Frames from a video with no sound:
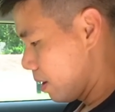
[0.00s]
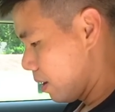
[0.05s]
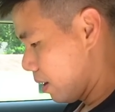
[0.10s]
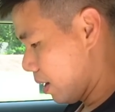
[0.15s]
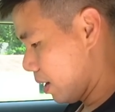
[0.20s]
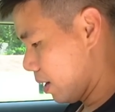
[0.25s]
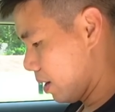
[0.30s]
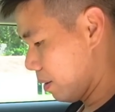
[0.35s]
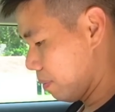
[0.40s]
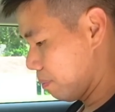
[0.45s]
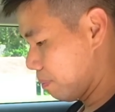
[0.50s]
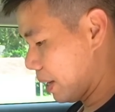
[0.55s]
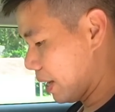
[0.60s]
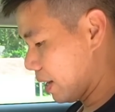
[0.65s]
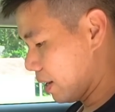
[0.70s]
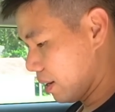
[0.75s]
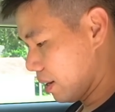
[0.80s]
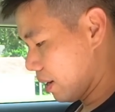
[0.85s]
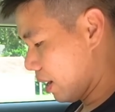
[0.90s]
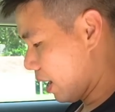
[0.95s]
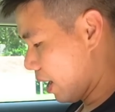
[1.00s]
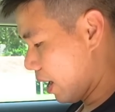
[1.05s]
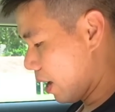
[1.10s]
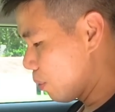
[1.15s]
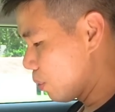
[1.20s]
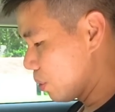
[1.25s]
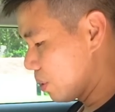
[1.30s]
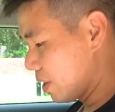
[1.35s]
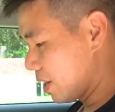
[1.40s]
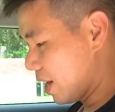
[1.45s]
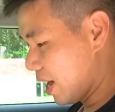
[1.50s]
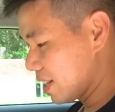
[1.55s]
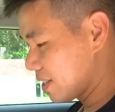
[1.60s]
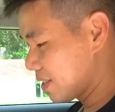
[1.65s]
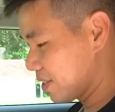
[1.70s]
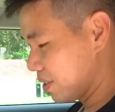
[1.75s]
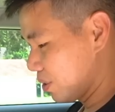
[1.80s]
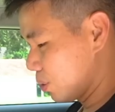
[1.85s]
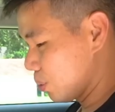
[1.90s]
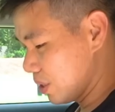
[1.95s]
But I would
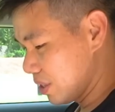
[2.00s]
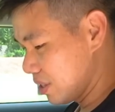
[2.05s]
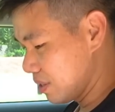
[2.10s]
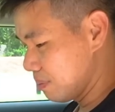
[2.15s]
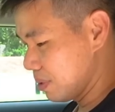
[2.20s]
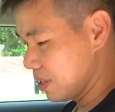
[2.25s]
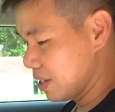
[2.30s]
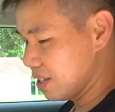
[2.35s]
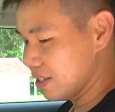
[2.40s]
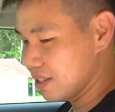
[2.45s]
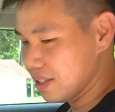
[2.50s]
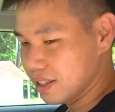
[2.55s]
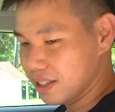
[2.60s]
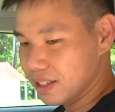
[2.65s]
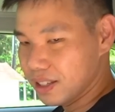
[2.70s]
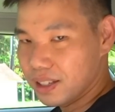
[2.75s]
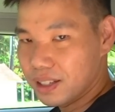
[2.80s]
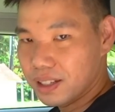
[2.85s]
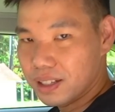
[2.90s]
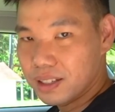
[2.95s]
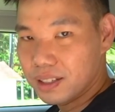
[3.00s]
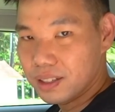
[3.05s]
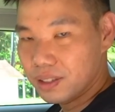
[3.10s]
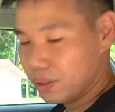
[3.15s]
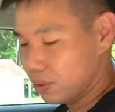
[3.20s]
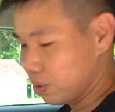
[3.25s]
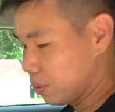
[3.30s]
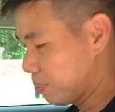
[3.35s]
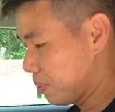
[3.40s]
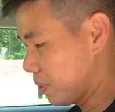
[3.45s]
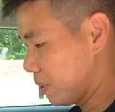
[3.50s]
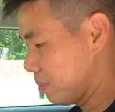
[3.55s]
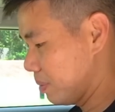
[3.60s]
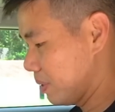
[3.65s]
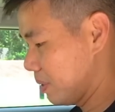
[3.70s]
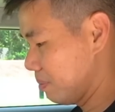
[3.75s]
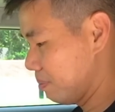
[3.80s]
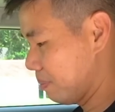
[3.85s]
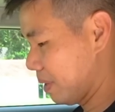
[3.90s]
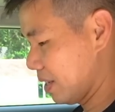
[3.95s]
last 20 minutes in here, no
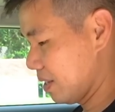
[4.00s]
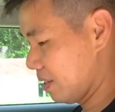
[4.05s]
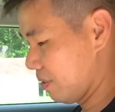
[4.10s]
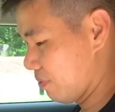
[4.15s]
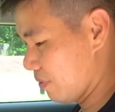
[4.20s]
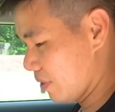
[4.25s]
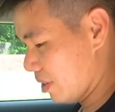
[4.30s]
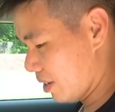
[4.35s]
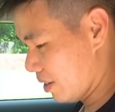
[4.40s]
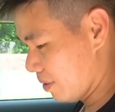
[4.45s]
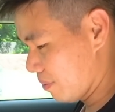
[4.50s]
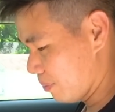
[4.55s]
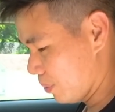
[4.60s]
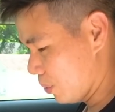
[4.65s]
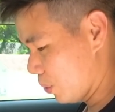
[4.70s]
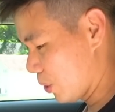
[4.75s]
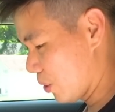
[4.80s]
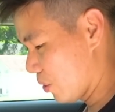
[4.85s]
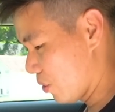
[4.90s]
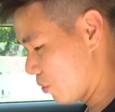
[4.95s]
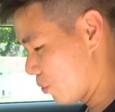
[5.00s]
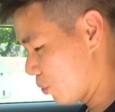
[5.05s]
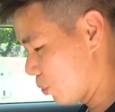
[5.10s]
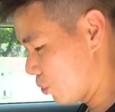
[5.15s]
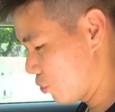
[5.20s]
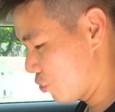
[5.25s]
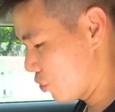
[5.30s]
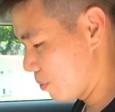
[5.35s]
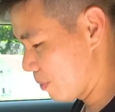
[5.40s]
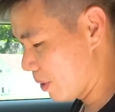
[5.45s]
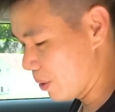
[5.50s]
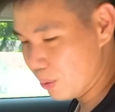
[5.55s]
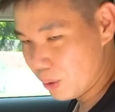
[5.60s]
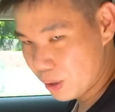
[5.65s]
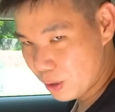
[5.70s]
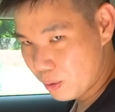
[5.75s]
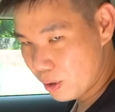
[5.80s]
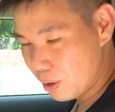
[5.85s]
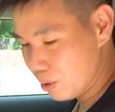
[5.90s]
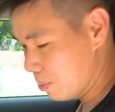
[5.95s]
problem. But if I'm going on a road trip, I
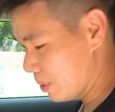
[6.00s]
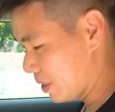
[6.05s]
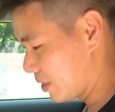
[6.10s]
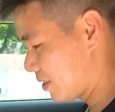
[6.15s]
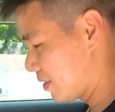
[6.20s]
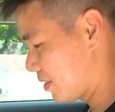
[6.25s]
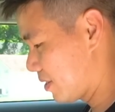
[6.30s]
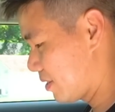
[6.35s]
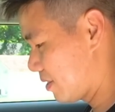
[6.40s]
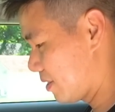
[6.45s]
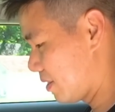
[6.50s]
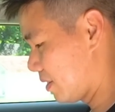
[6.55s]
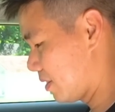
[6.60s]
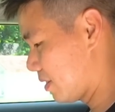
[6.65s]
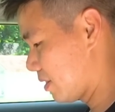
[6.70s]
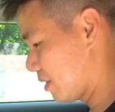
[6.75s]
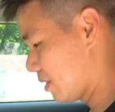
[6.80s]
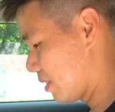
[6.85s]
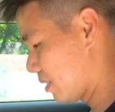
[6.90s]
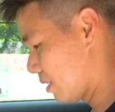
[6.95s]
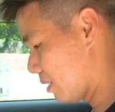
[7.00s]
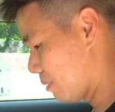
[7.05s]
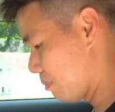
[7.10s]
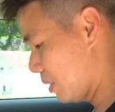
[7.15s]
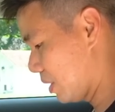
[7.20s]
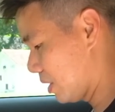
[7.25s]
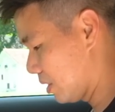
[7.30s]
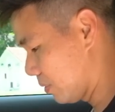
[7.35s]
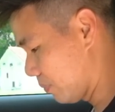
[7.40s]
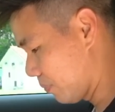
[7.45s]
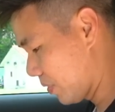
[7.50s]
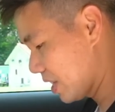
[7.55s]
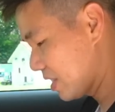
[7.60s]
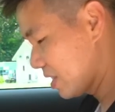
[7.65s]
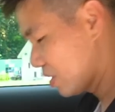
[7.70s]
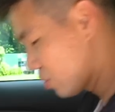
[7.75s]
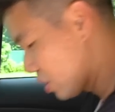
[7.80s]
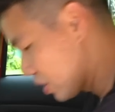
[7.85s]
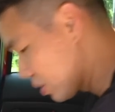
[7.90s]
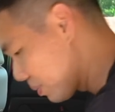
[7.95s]
wouldn't want to be seated in the middle. There's
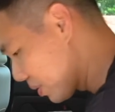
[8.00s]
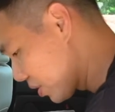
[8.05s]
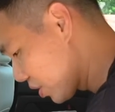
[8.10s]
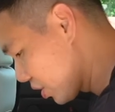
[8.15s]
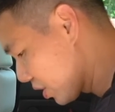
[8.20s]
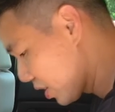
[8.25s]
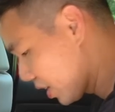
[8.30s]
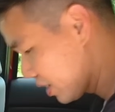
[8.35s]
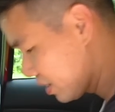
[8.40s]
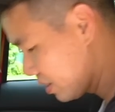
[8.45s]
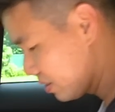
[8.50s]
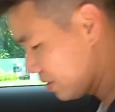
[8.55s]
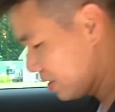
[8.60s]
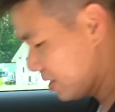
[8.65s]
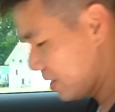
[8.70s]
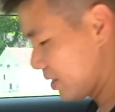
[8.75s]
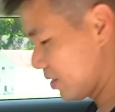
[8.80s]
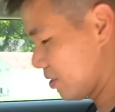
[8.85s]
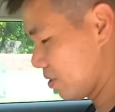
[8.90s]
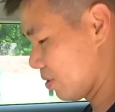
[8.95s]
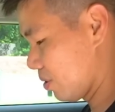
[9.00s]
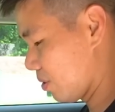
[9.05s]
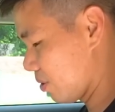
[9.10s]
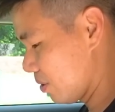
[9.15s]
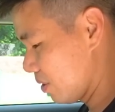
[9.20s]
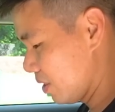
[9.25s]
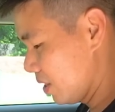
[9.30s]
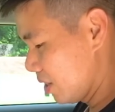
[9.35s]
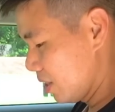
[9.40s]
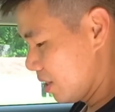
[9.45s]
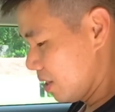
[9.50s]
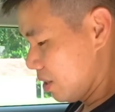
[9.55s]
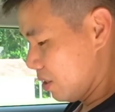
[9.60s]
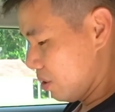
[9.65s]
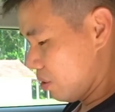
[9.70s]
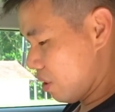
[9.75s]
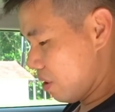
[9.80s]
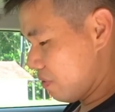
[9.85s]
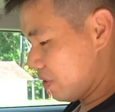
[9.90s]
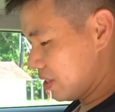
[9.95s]
a transmission tunnel here, so
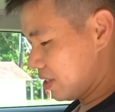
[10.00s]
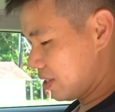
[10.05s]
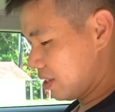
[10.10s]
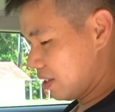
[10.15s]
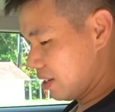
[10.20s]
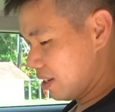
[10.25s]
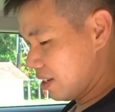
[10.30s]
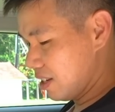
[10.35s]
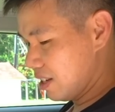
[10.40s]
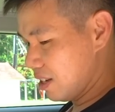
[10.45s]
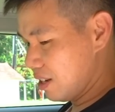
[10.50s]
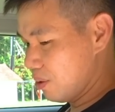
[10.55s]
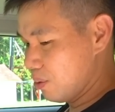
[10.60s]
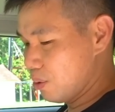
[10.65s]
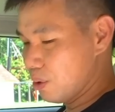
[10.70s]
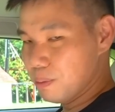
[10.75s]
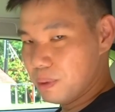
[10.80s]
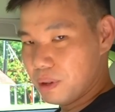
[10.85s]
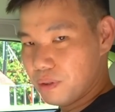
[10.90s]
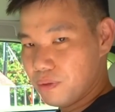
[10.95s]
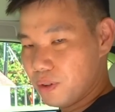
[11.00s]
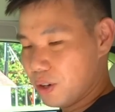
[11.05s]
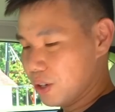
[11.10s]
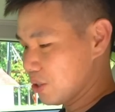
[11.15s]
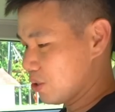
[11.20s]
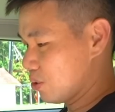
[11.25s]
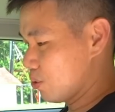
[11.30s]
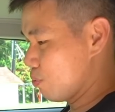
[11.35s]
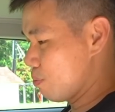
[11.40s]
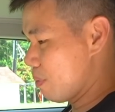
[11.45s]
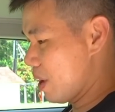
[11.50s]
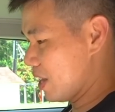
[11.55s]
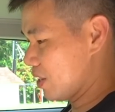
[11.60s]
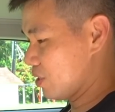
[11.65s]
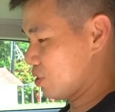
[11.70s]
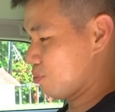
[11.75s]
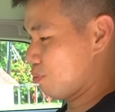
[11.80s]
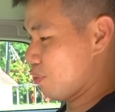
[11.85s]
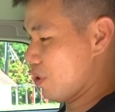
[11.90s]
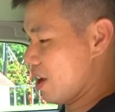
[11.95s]
whoever's sitting here will be forced to man
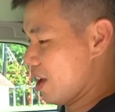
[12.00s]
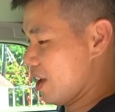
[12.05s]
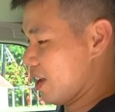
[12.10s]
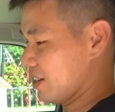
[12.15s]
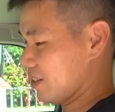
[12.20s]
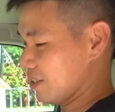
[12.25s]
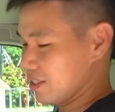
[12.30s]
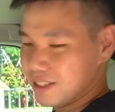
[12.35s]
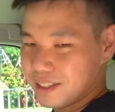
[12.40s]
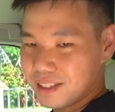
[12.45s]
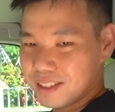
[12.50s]
spread.